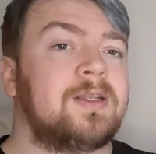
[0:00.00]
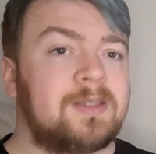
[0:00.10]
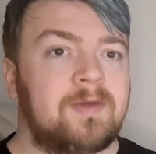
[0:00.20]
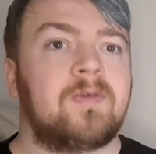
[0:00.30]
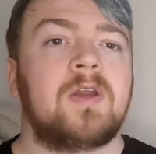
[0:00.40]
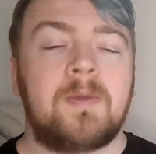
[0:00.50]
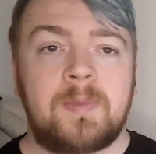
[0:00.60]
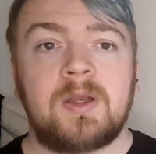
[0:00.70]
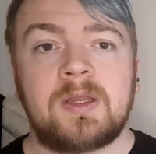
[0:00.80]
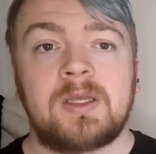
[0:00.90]
different
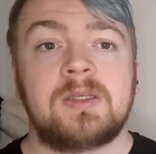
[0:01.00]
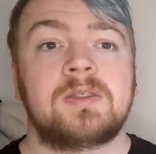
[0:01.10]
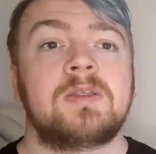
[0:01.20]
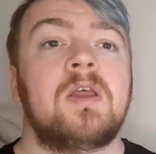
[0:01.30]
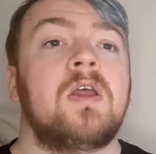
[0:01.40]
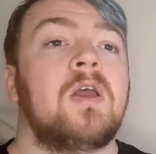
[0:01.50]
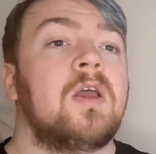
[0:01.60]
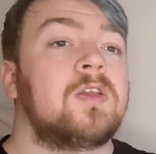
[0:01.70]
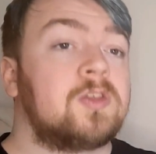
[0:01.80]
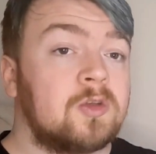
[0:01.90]
abilities.
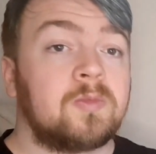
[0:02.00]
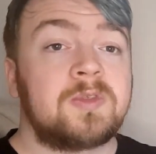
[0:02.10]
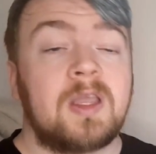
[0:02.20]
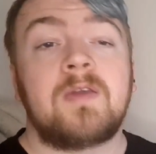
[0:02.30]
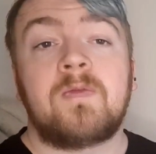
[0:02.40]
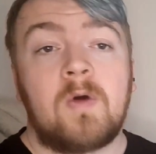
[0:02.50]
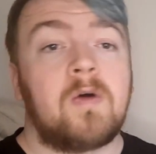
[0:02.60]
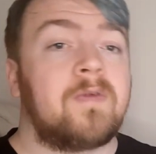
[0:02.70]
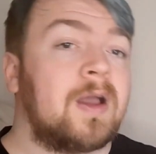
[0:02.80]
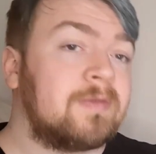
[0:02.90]
Some say
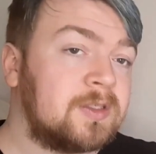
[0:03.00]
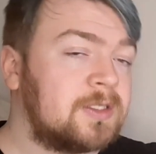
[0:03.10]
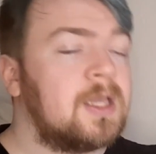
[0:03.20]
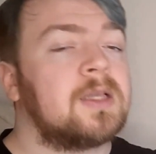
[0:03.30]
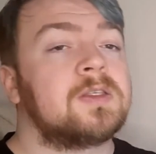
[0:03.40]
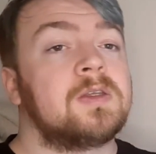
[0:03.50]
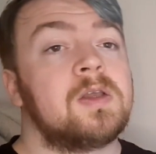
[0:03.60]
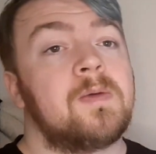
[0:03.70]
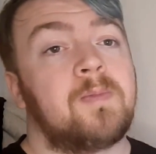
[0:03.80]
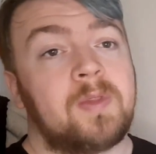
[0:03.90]
4, 5 and 6,
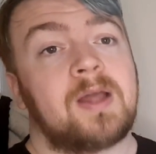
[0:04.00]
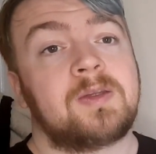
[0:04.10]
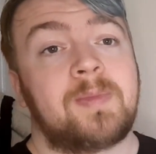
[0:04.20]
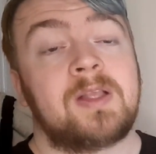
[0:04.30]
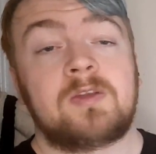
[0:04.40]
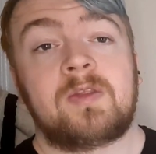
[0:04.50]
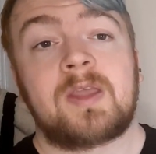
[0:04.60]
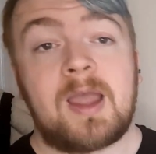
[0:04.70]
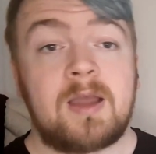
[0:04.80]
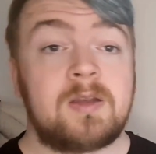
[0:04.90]
but that depends on the
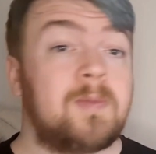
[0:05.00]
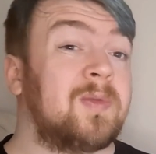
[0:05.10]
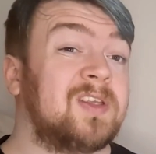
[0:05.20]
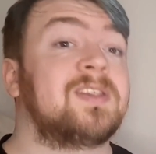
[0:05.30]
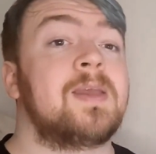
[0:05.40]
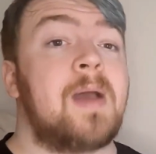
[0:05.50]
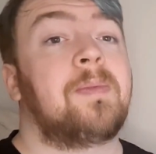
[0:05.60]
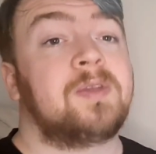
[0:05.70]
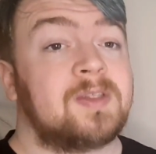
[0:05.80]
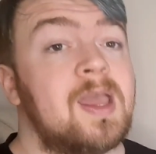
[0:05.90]
card. But the same
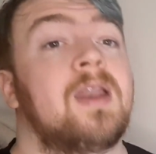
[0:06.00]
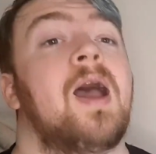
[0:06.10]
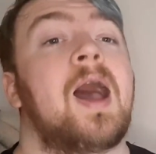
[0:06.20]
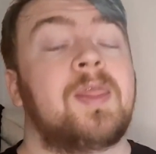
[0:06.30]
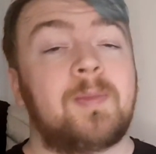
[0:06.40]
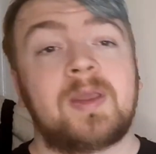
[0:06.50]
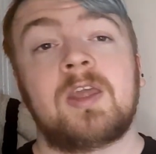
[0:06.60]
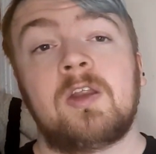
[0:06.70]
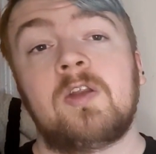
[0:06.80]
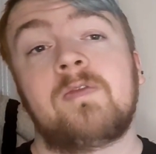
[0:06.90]
happens then. At the
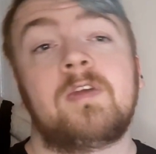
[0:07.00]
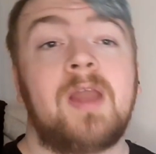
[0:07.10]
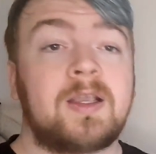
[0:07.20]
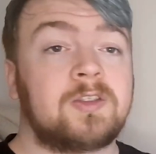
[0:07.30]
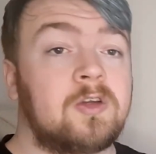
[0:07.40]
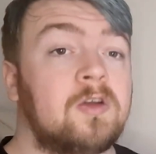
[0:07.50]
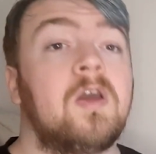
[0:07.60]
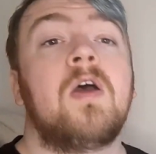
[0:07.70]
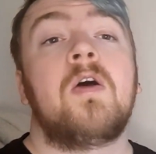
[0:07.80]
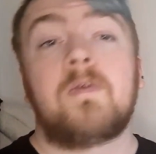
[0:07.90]
beginning of your next turn,
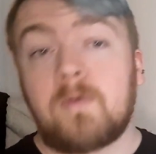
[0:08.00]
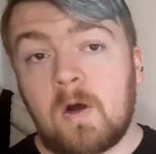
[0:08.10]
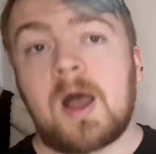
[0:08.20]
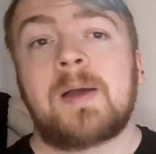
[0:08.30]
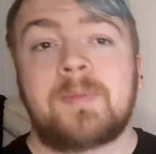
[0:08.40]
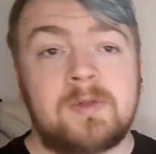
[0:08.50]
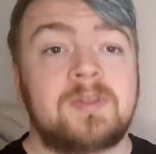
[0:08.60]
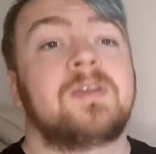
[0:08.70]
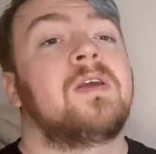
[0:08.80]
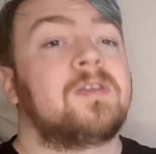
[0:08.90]
4
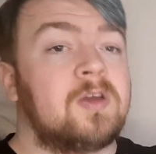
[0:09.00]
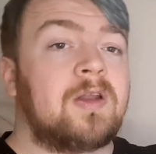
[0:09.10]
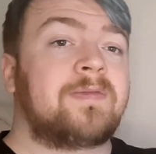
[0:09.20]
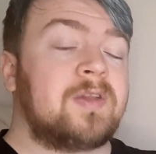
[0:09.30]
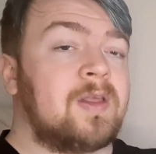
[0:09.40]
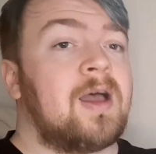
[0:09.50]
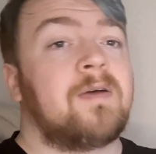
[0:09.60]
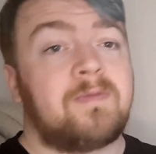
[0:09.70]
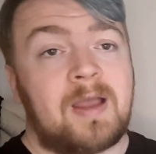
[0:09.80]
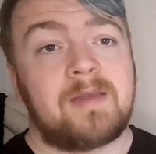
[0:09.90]
happens, turn after that
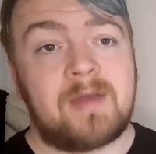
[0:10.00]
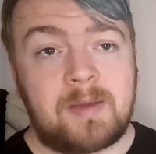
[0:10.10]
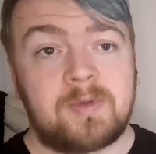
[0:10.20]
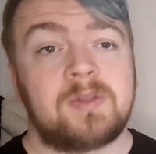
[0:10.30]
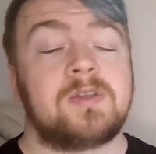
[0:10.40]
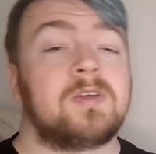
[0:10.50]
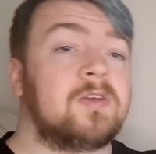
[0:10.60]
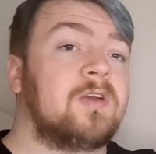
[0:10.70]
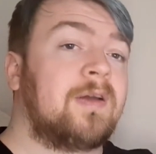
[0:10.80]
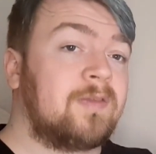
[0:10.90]
5 happens,
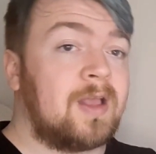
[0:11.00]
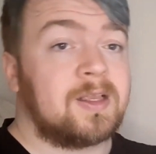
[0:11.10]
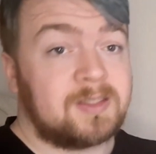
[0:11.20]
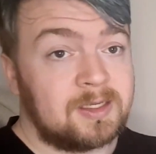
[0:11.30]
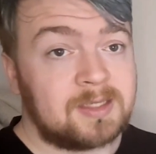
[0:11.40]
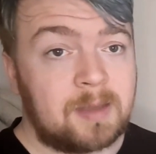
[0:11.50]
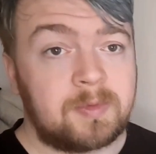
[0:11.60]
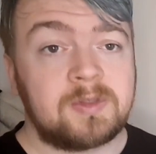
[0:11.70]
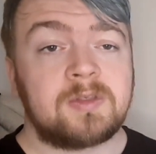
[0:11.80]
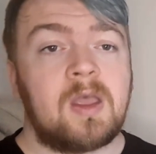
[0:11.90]
turn after that 6
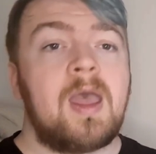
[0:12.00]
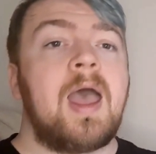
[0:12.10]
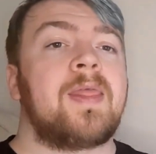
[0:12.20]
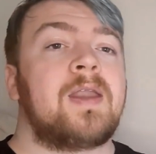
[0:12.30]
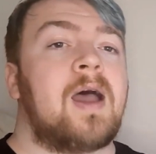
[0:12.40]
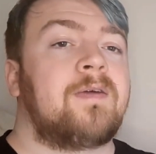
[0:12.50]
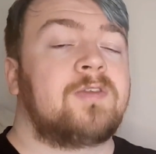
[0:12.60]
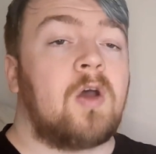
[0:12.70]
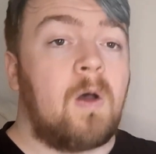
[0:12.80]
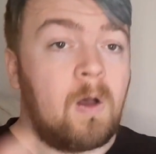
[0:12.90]
happens, and then
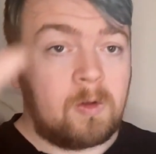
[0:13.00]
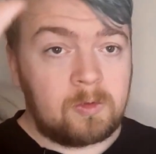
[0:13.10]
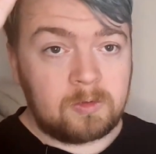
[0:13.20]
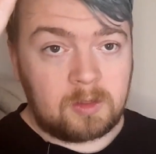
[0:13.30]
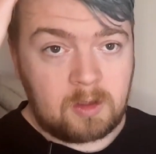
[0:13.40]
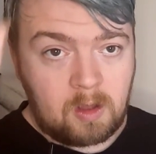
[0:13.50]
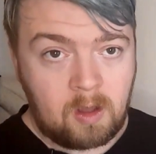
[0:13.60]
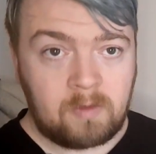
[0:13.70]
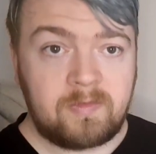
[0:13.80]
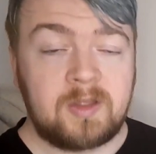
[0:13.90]
after all
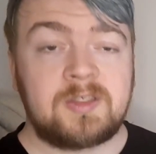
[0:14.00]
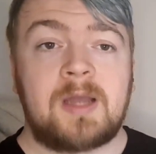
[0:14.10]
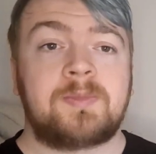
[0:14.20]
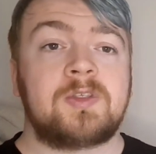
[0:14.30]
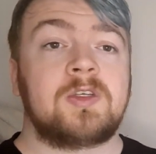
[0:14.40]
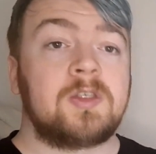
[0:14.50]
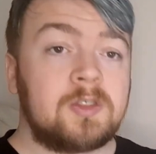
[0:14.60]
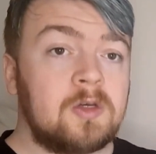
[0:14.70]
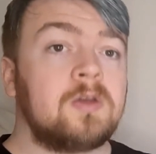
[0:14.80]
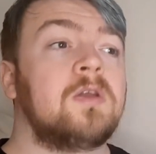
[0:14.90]
of the chapters are
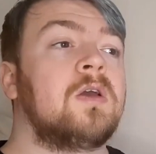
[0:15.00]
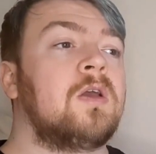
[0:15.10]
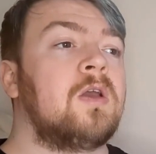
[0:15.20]
done